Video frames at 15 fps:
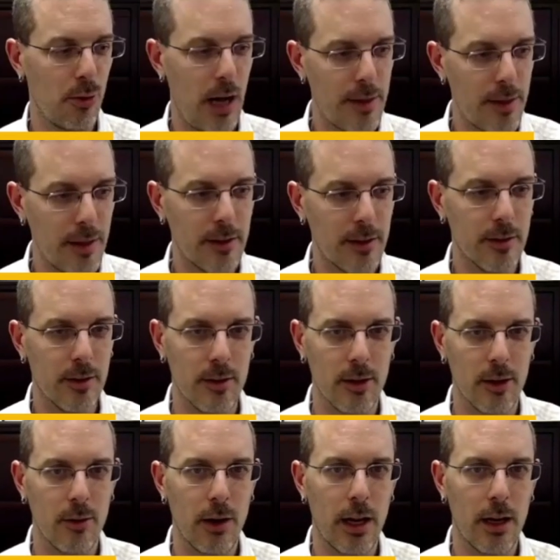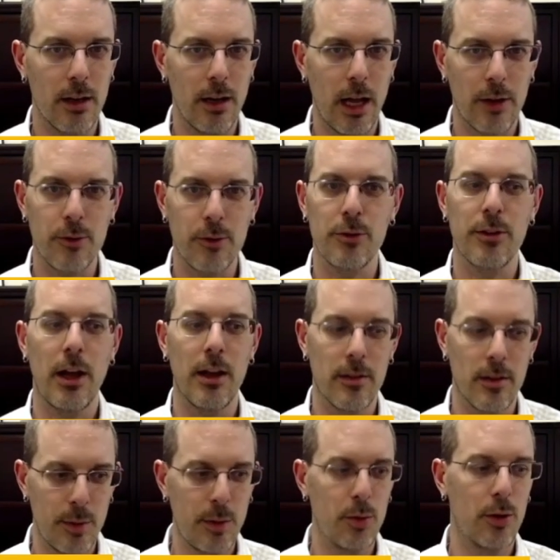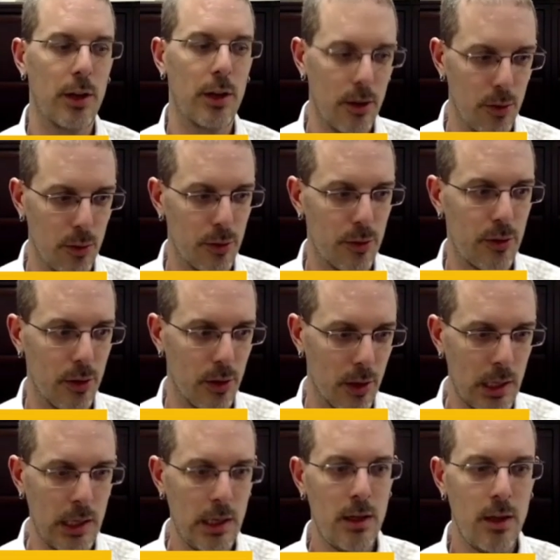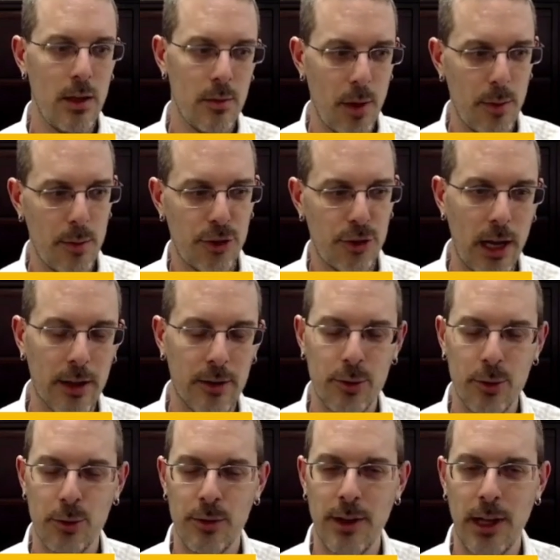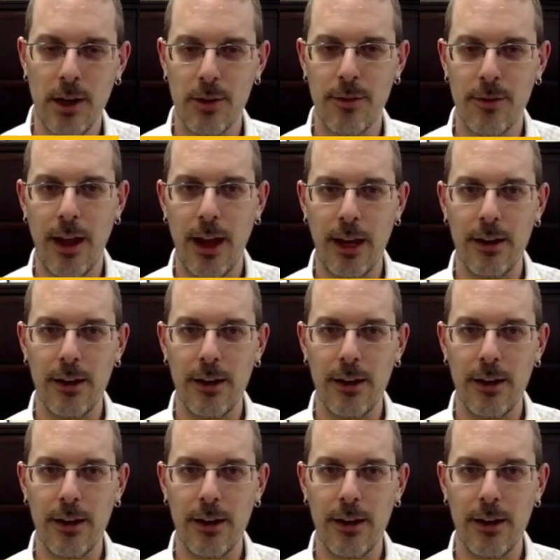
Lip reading: I think this is a great exercise that people can use to maybe shock students out of that